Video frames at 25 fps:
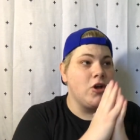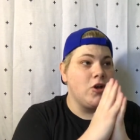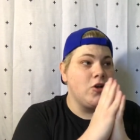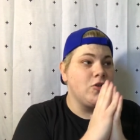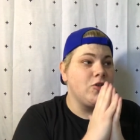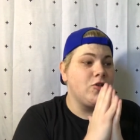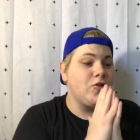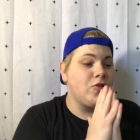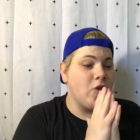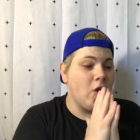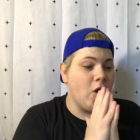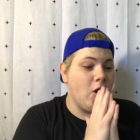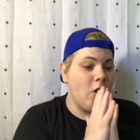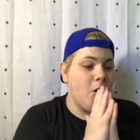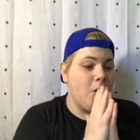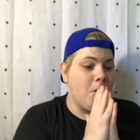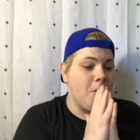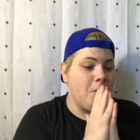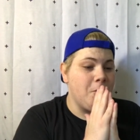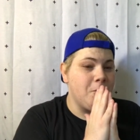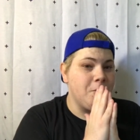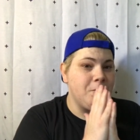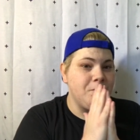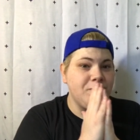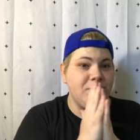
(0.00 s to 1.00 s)

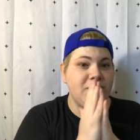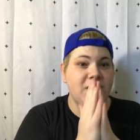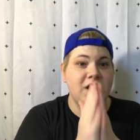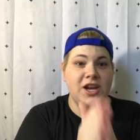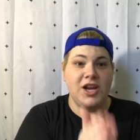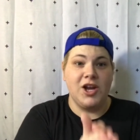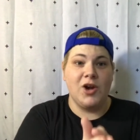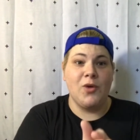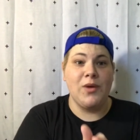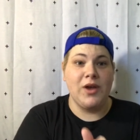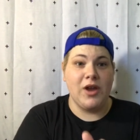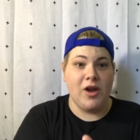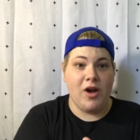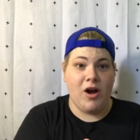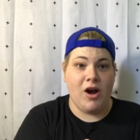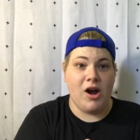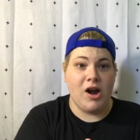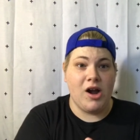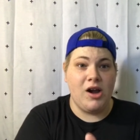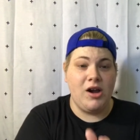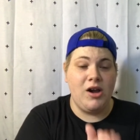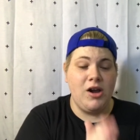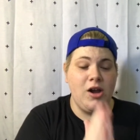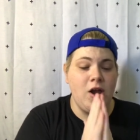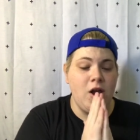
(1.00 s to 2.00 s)
So here we
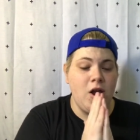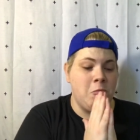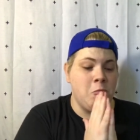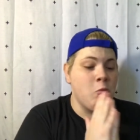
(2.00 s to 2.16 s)
are.